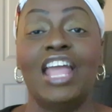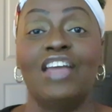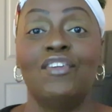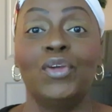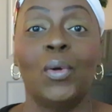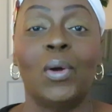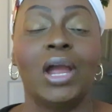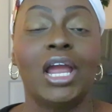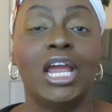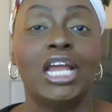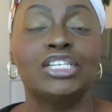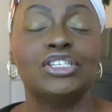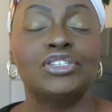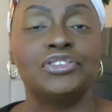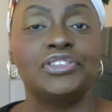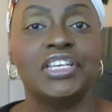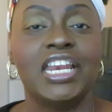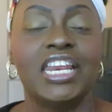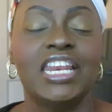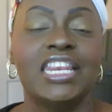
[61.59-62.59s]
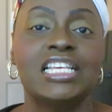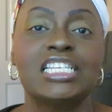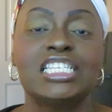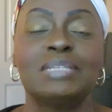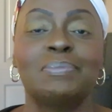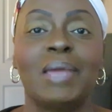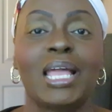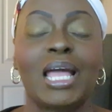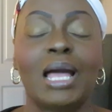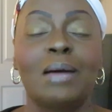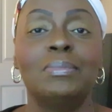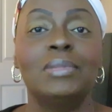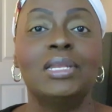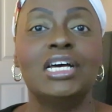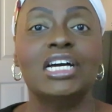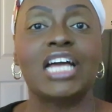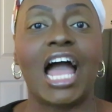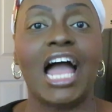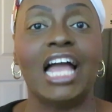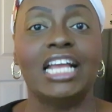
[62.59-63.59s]
if you are interested in this makeup
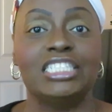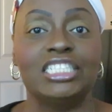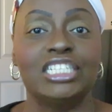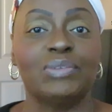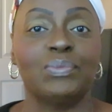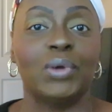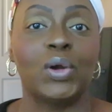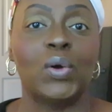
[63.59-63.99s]
look, I did